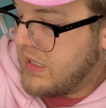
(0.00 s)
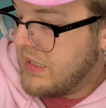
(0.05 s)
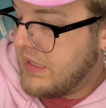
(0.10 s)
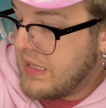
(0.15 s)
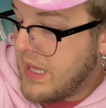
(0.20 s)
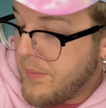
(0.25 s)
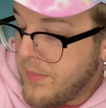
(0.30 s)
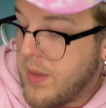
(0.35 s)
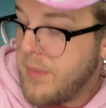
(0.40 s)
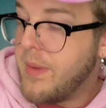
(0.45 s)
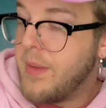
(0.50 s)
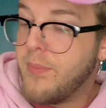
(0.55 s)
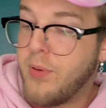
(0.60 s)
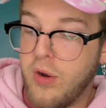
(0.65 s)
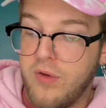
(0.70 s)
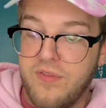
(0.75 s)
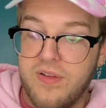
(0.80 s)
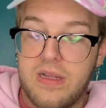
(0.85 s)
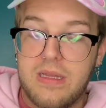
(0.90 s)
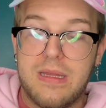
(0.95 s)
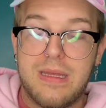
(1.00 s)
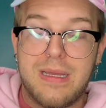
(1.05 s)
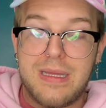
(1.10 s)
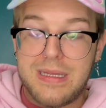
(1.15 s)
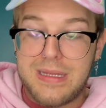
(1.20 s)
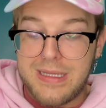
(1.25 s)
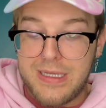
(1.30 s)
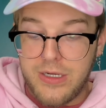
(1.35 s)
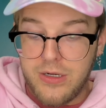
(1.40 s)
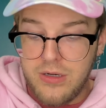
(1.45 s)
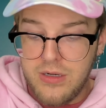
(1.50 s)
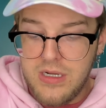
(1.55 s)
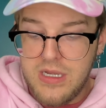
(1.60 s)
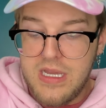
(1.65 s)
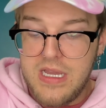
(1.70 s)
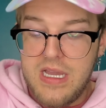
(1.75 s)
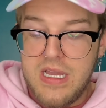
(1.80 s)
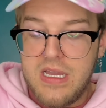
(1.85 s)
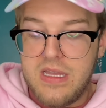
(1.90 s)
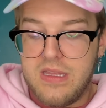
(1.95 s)
Let Me Be Perfectly Clear.
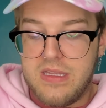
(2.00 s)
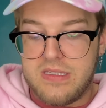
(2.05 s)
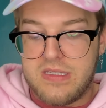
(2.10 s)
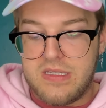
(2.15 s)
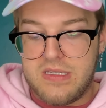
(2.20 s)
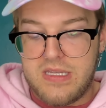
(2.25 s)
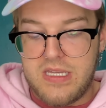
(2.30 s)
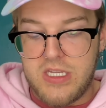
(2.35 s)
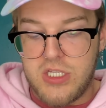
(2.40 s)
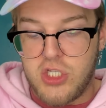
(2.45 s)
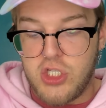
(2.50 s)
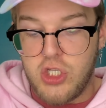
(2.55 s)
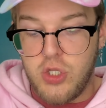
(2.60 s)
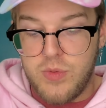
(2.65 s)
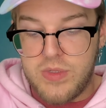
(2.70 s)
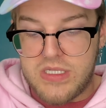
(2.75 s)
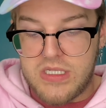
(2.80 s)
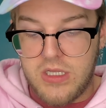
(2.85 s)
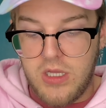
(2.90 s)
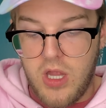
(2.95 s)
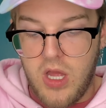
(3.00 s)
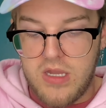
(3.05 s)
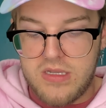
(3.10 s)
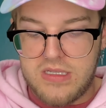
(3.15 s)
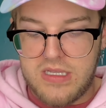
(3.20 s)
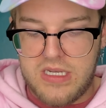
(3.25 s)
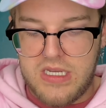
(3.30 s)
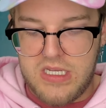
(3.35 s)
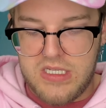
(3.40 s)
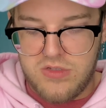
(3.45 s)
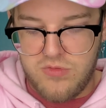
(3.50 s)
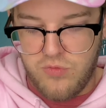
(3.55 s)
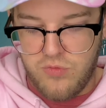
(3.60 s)
This is his newest gloss that he's